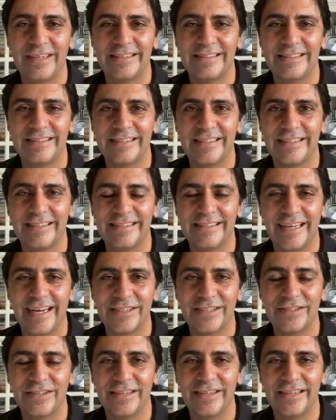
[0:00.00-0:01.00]
It's
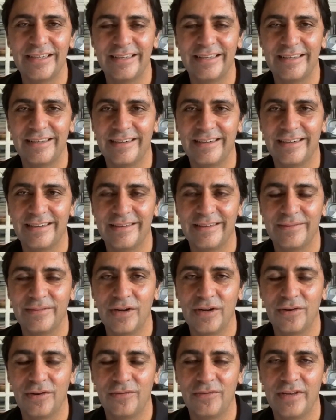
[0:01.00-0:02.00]
actually
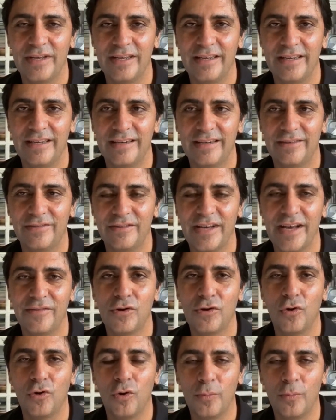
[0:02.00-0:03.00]
we have
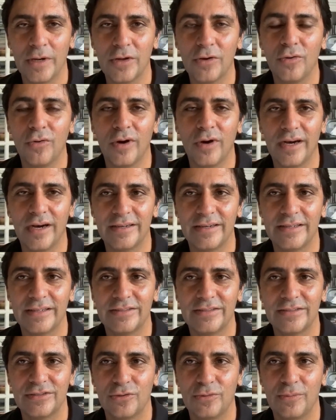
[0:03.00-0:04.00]
a home in Goa,
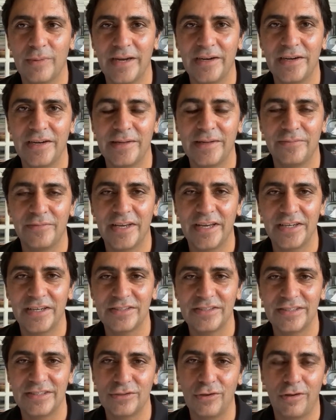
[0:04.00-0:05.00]
so my dream
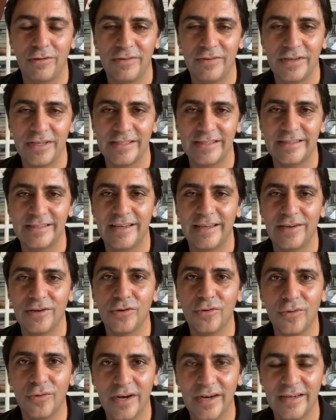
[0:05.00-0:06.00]
vacation is always in
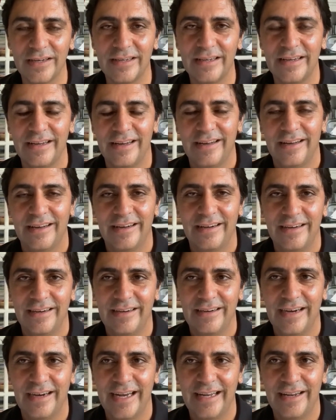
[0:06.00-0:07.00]
Goa.
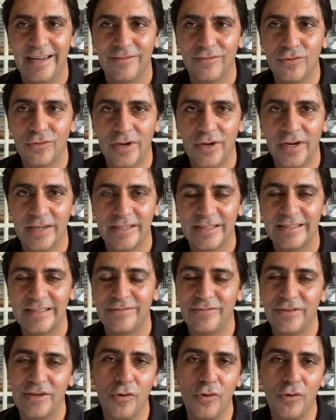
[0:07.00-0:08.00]
I love Goa.
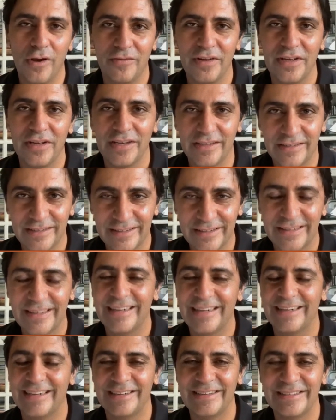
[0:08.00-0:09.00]
We go every year,
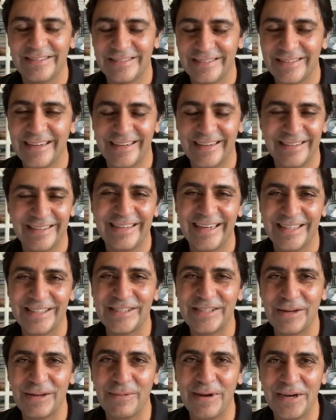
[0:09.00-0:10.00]
and yeah, that's
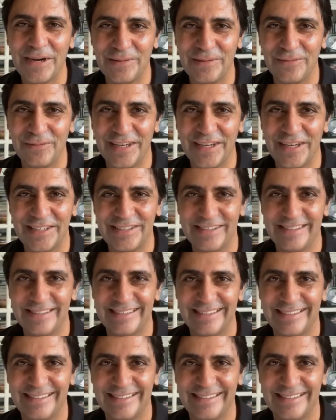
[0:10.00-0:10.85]
still my dream vacation.